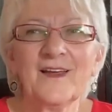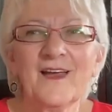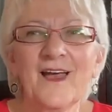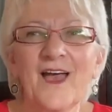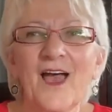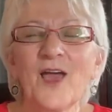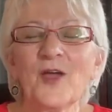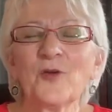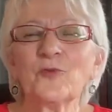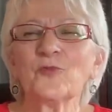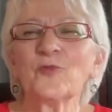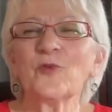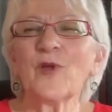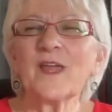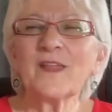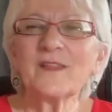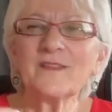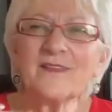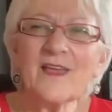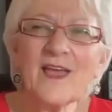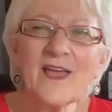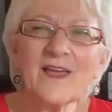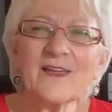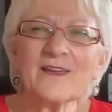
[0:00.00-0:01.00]
I
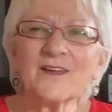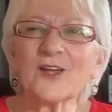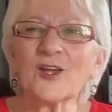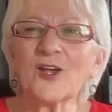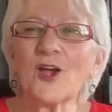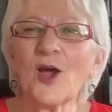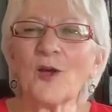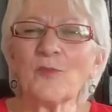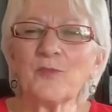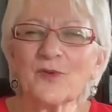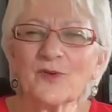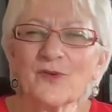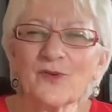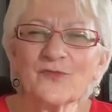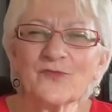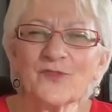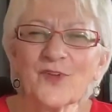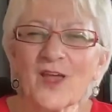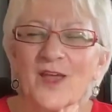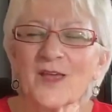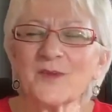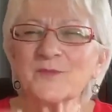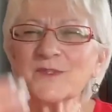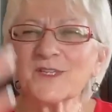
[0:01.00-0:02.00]
read that a couple of
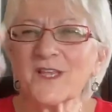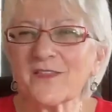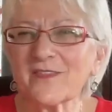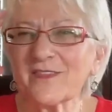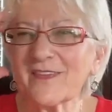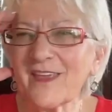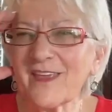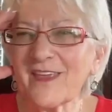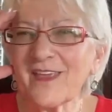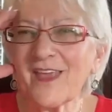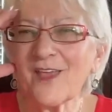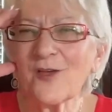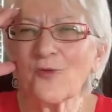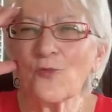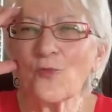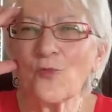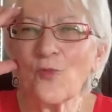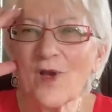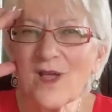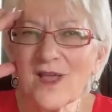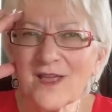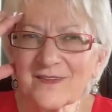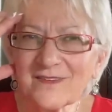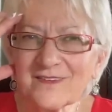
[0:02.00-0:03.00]
times and thinking,
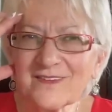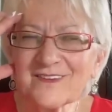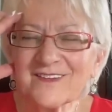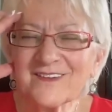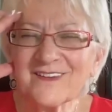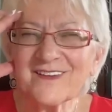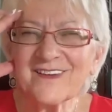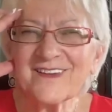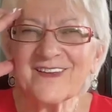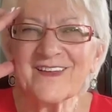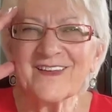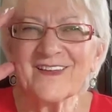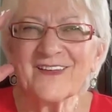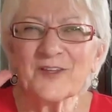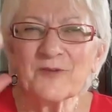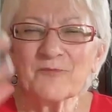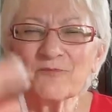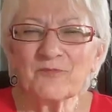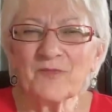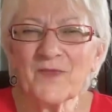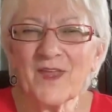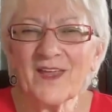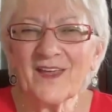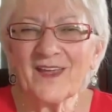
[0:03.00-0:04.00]
what?
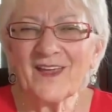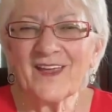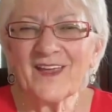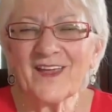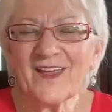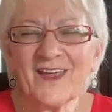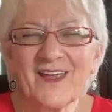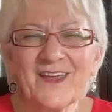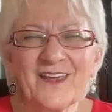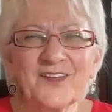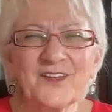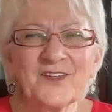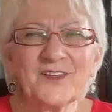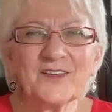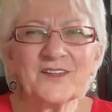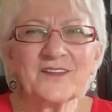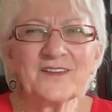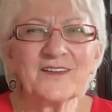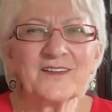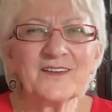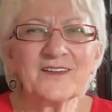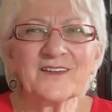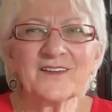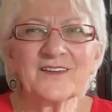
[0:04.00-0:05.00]
Uh, and
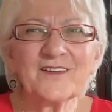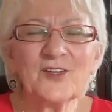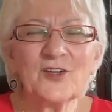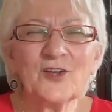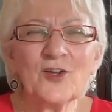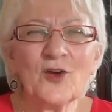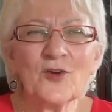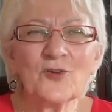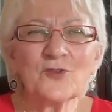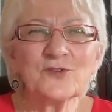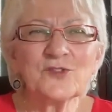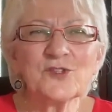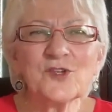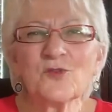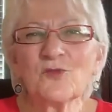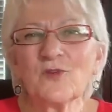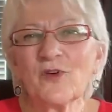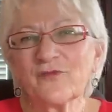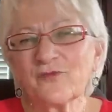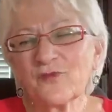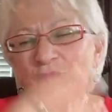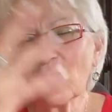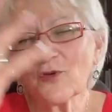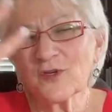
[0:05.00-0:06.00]
You know, so
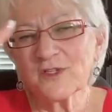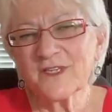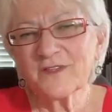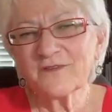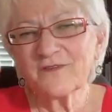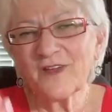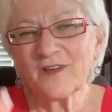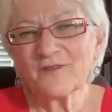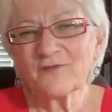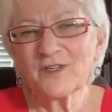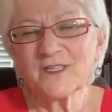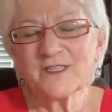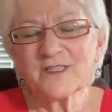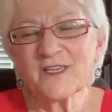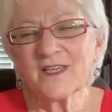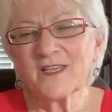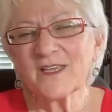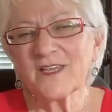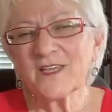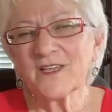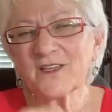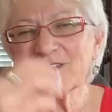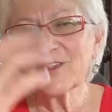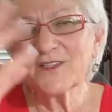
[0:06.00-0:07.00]
of course, if
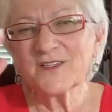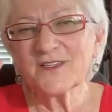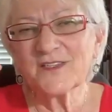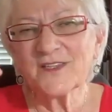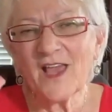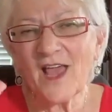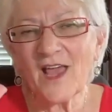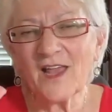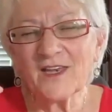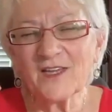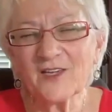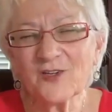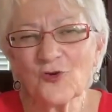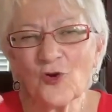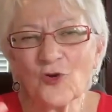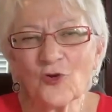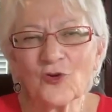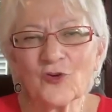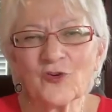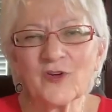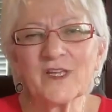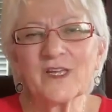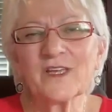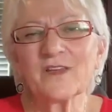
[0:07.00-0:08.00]
everything is
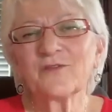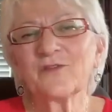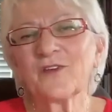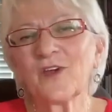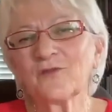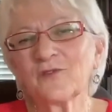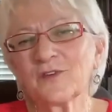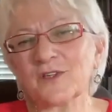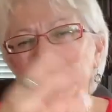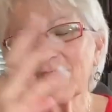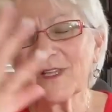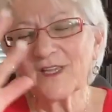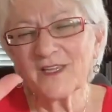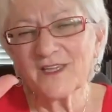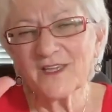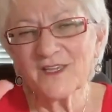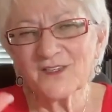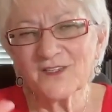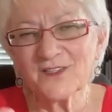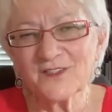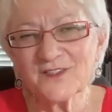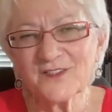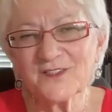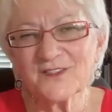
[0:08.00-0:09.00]
allegory, if everything
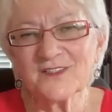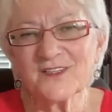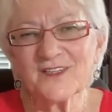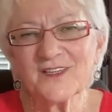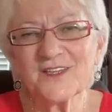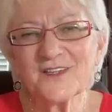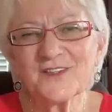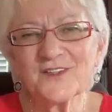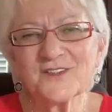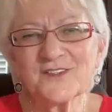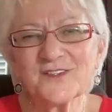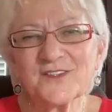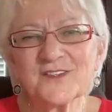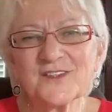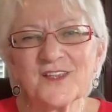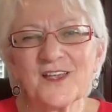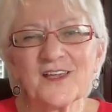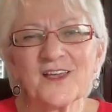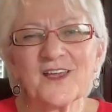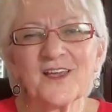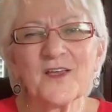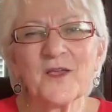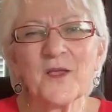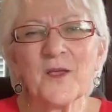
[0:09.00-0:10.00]
is is
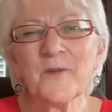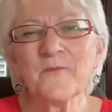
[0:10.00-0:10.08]
uh,